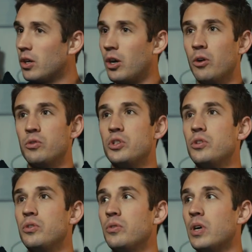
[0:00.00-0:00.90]
Go
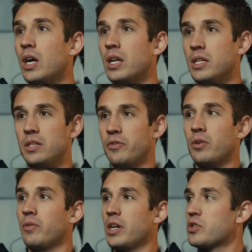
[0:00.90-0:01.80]
to
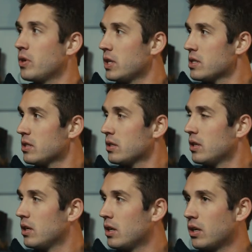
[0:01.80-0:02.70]
different restaurants.
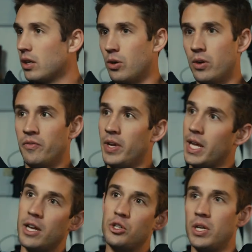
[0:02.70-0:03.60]
Go on
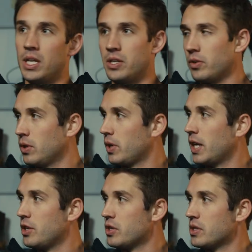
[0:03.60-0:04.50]
vacation at different
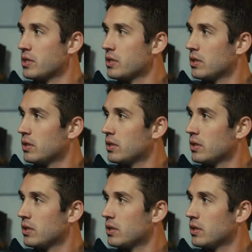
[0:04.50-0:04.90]
locations.